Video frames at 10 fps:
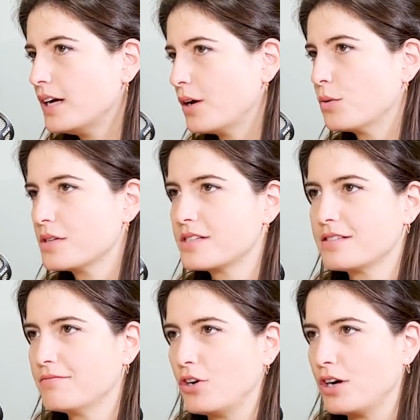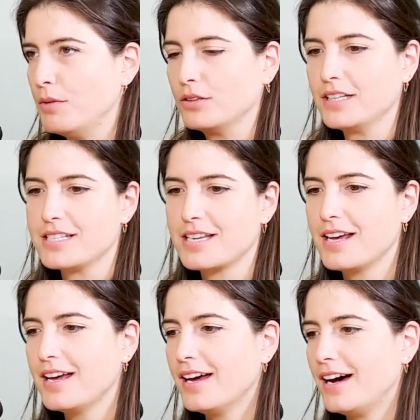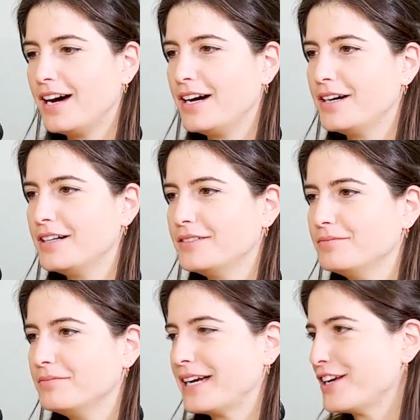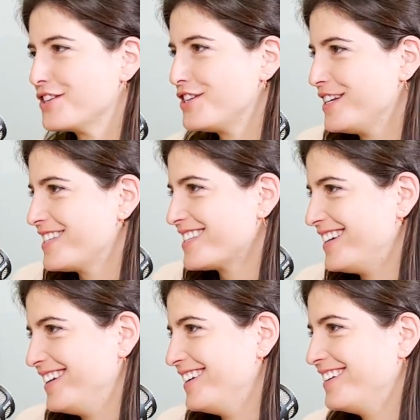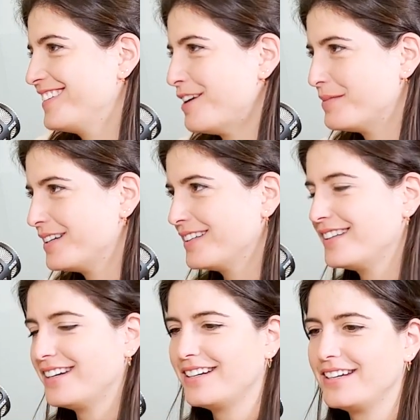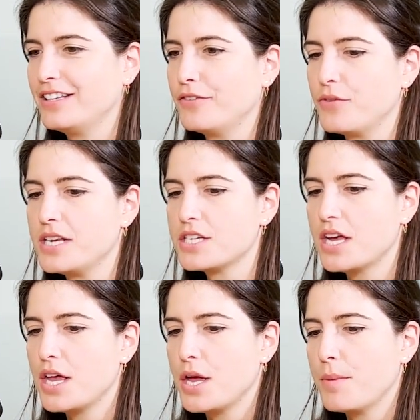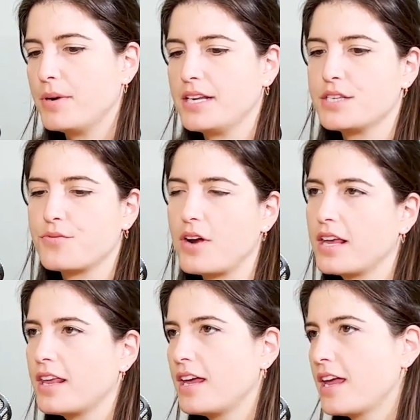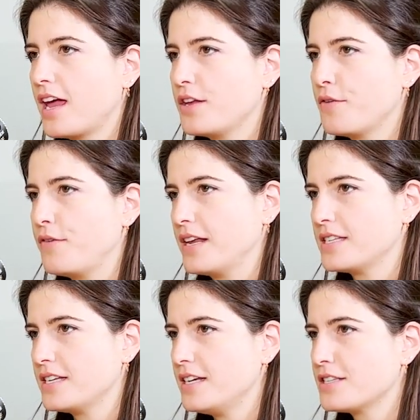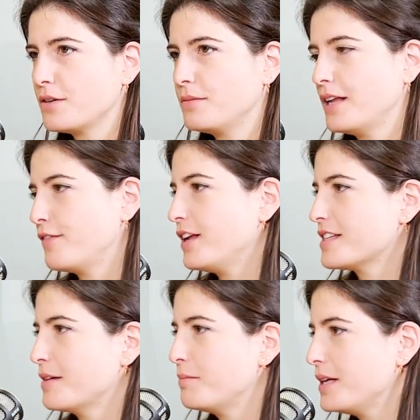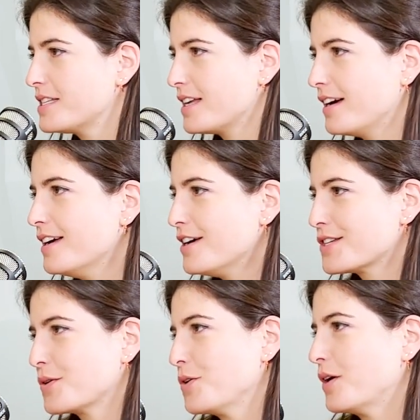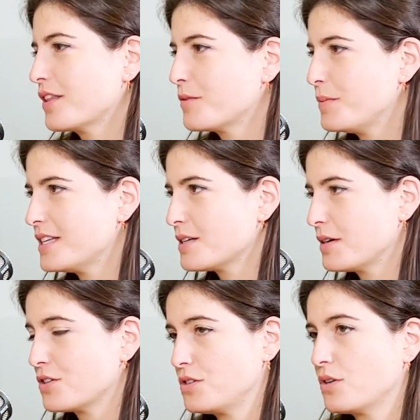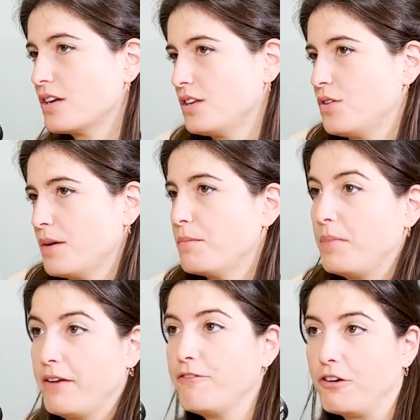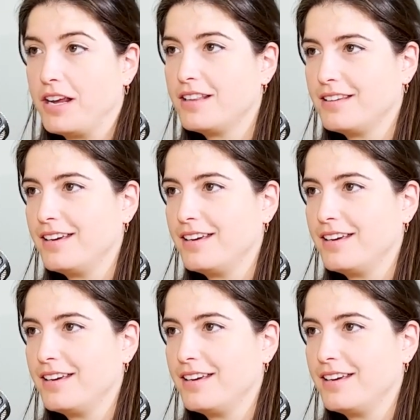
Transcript: I always talk about this mac and cheese tupper in the fridge, but it's Friday and you fancy some Netflix and pizza, so you order pizza because you can pay for it.